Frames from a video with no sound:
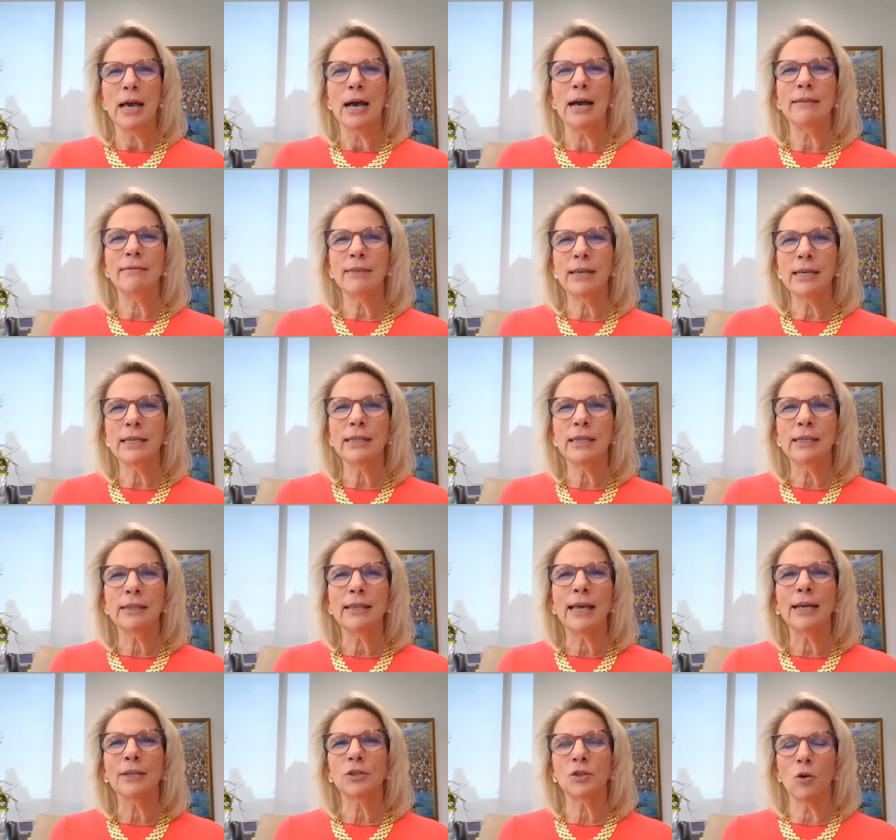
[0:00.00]
I think that
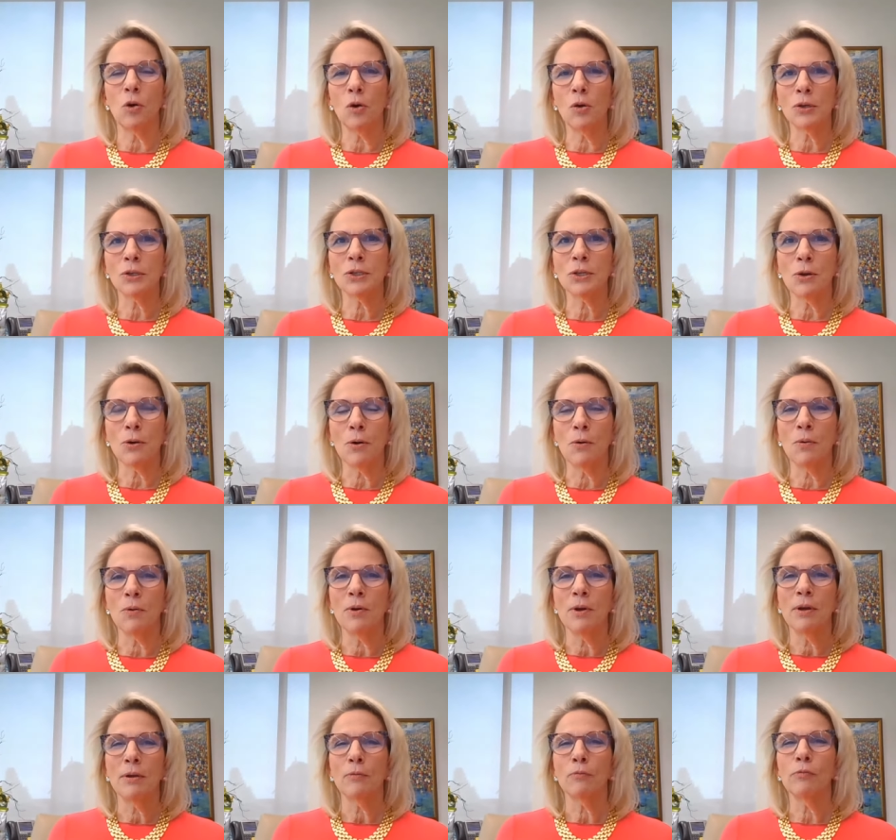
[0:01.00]
that's also
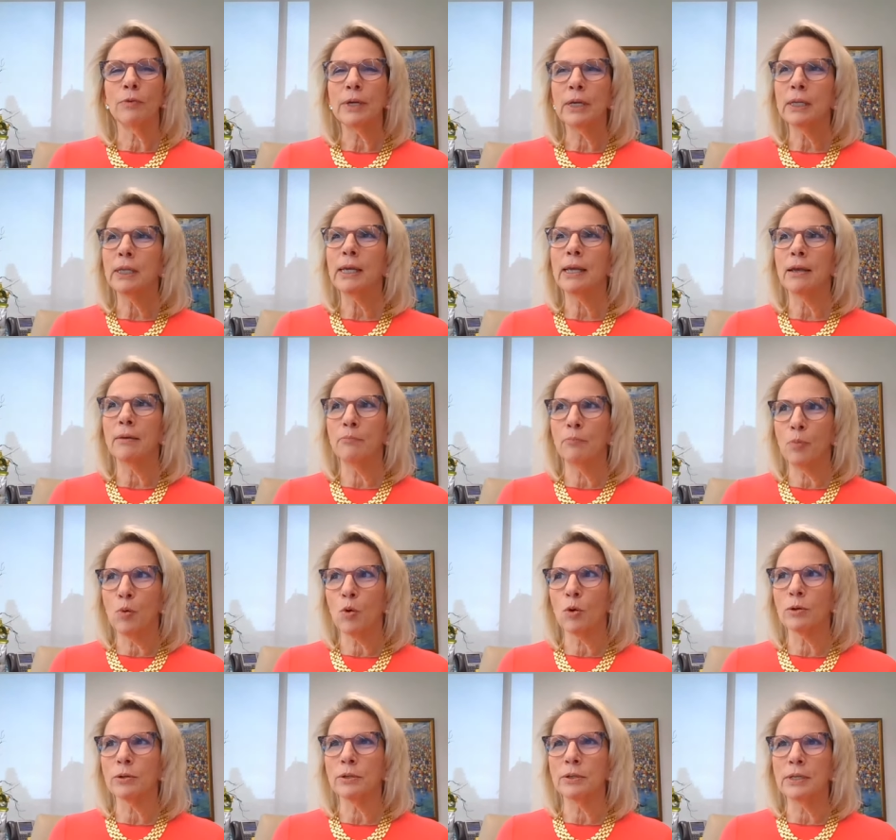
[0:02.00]
really
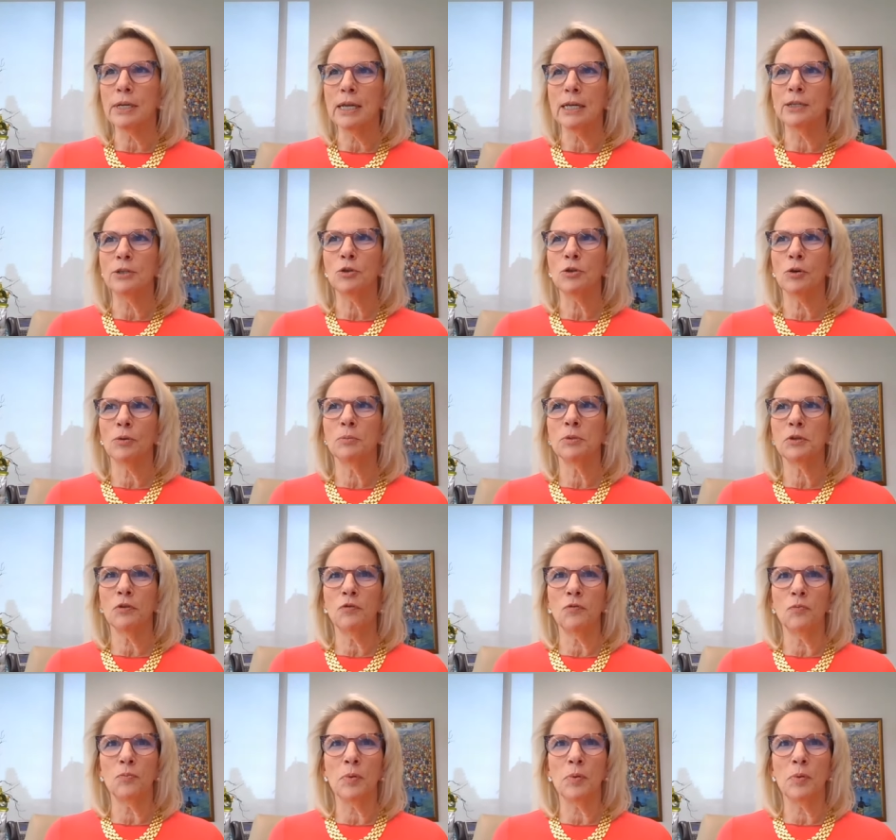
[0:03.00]
important in terms of